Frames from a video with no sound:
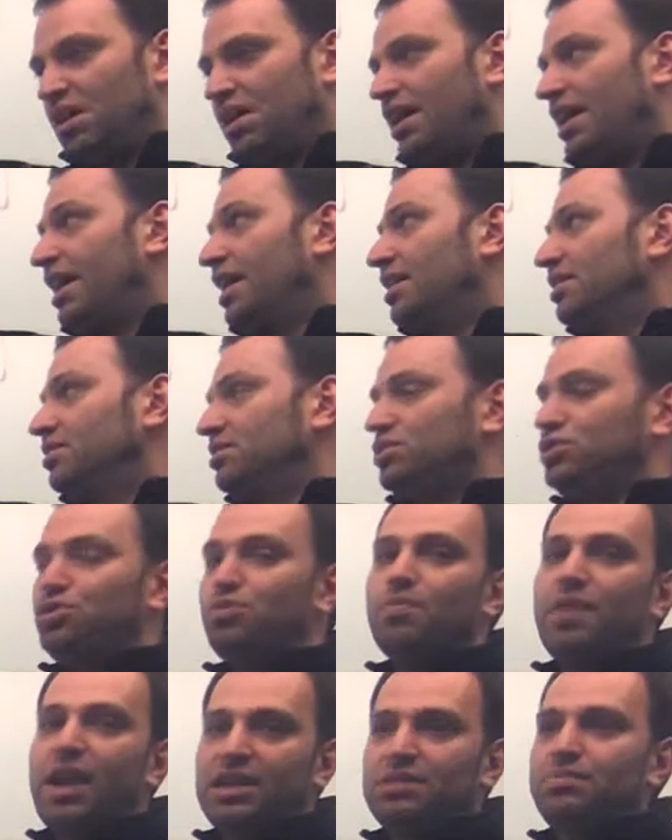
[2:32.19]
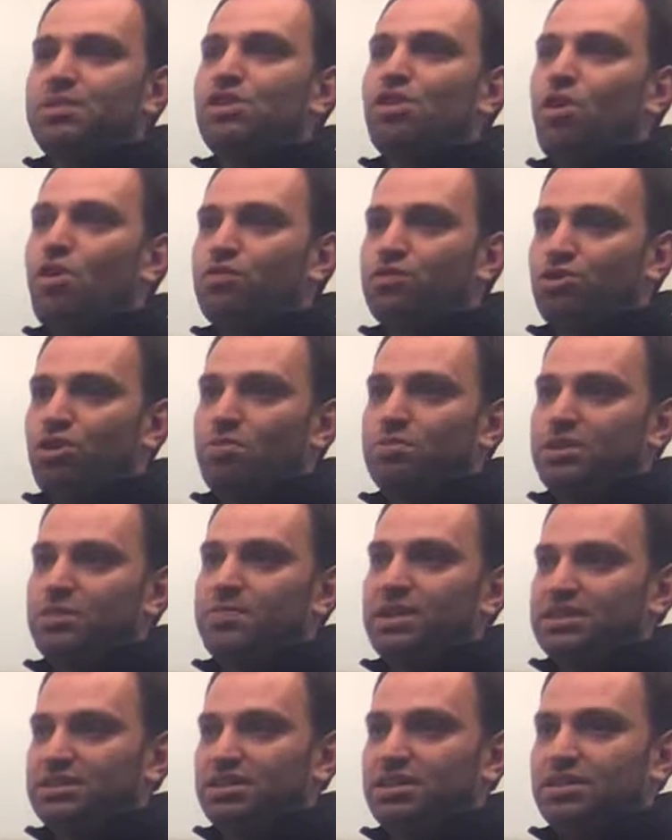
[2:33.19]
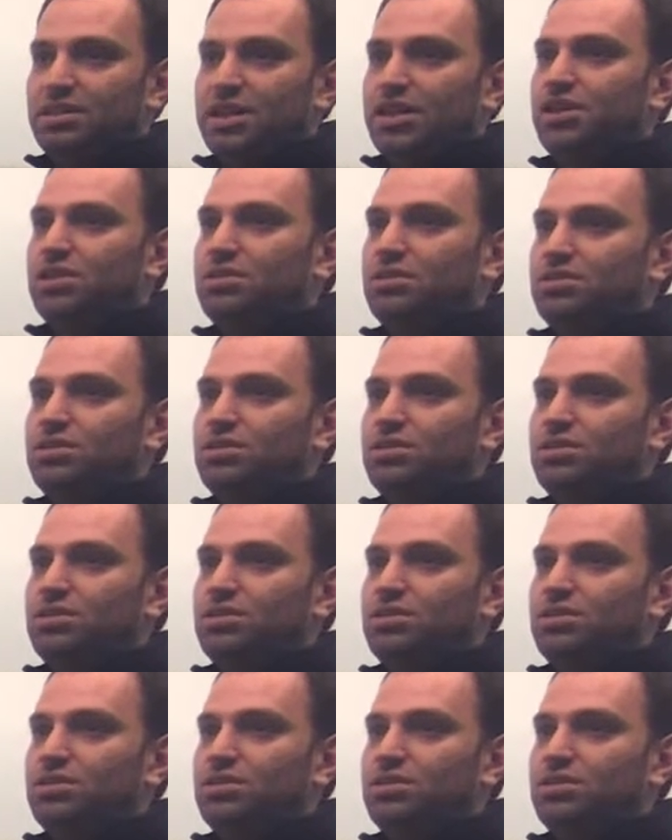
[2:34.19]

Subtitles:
And you might be over-optimistic there.